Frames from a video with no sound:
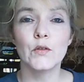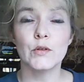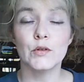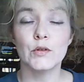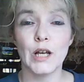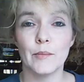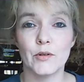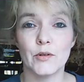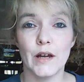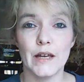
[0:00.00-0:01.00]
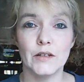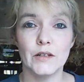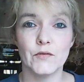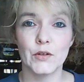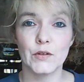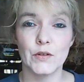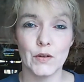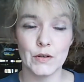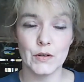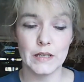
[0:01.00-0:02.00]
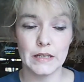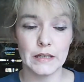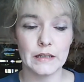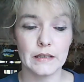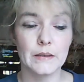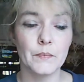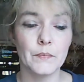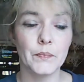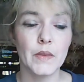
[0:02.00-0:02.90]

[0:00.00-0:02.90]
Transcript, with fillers: through chapter 8, verse 36.